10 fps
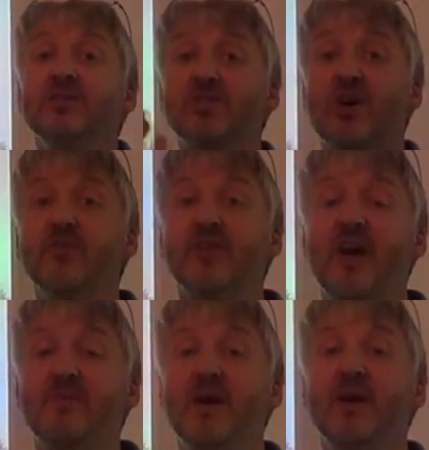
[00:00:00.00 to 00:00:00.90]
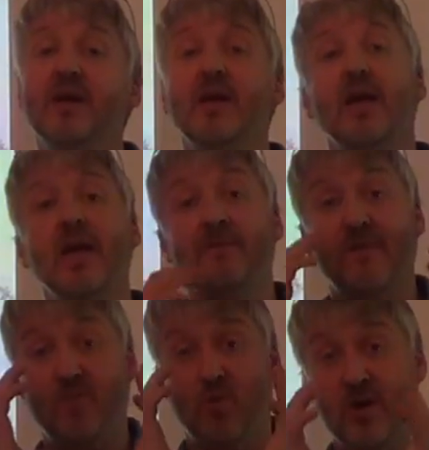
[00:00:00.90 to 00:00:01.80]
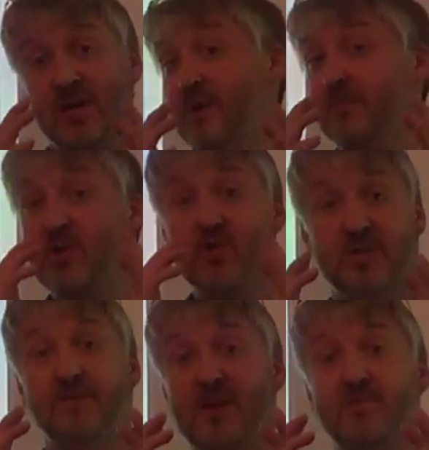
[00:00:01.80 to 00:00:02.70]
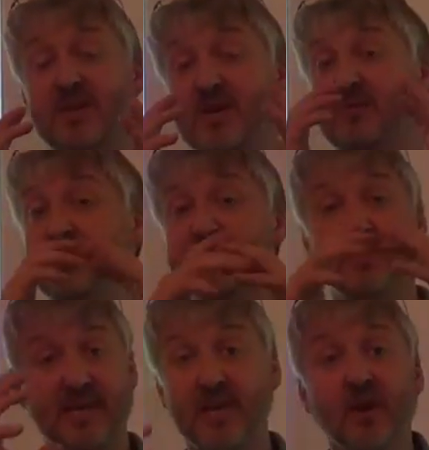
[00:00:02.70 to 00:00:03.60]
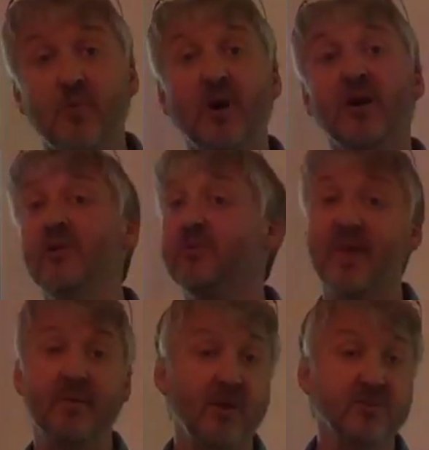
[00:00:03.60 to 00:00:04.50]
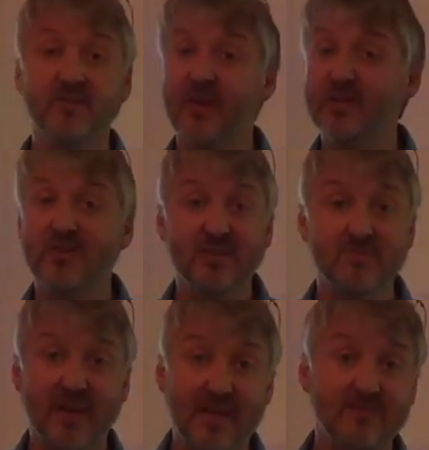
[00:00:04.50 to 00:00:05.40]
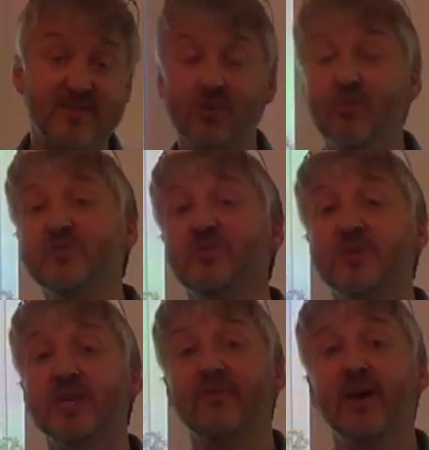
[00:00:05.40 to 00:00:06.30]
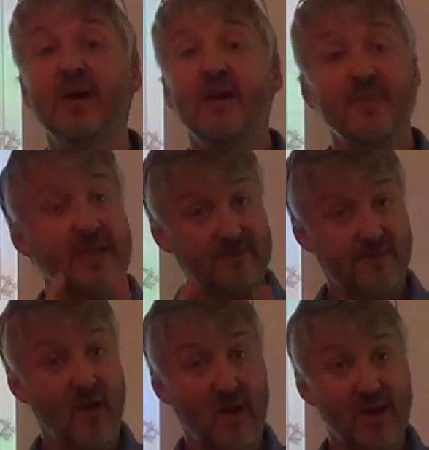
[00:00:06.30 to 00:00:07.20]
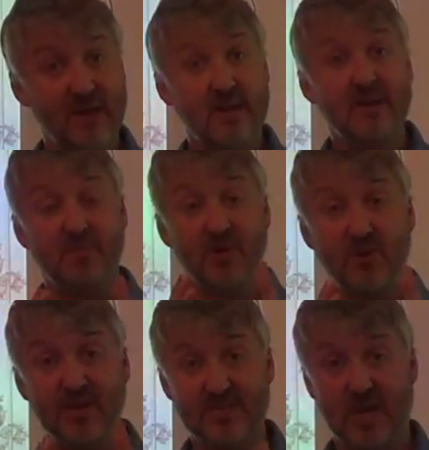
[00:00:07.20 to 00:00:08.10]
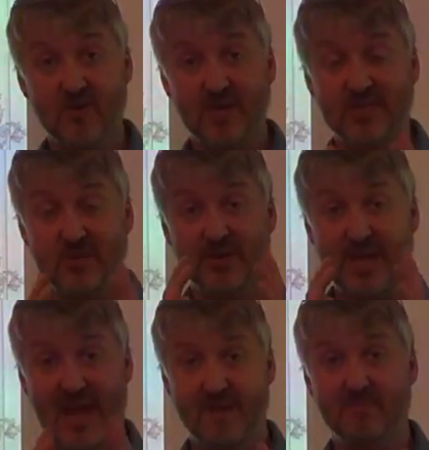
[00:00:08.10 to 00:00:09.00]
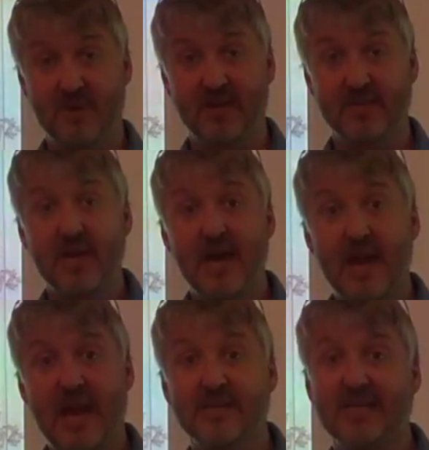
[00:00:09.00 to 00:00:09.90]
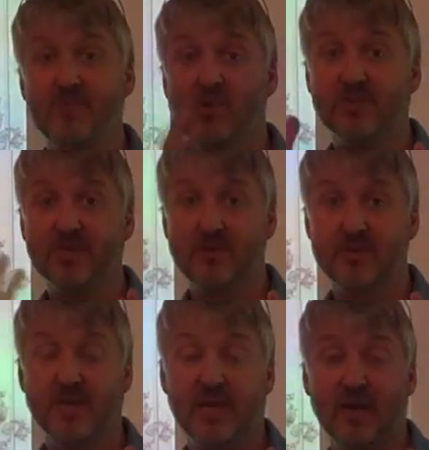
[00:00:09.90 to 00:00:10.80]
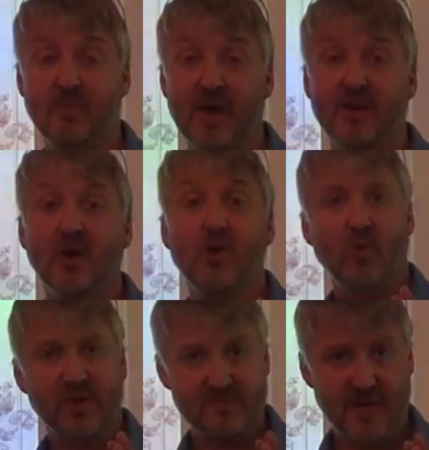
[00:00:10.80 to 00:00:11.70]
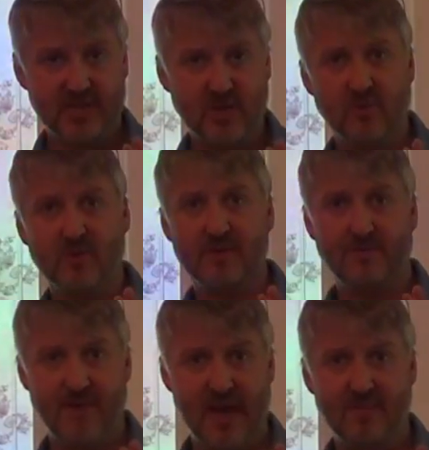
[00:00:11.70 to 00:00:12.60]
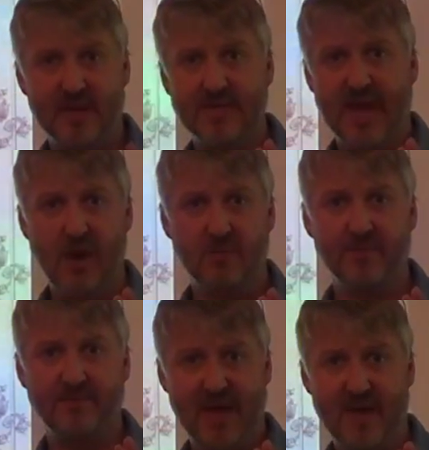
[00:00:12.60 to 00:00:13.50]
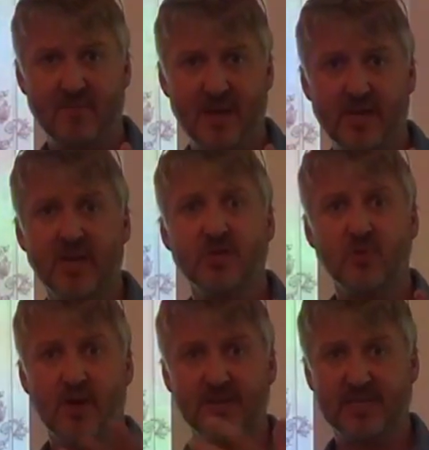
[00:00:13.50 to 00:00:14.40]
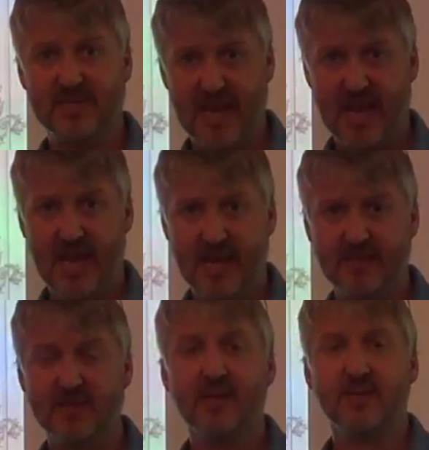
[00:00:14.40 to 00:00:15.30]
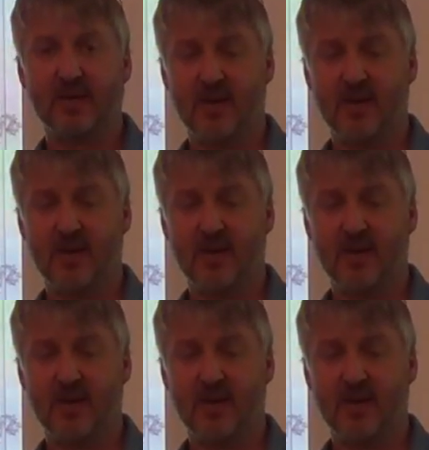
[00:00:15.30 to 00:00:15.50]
so that if I'm working beautifully with the young person's inner world, with their motivations, beliefs, thoughts or whatever, that's fine, but on its own it's not AMBIT, unless I'm also thinking about what am I doing with the family to help the family to understand the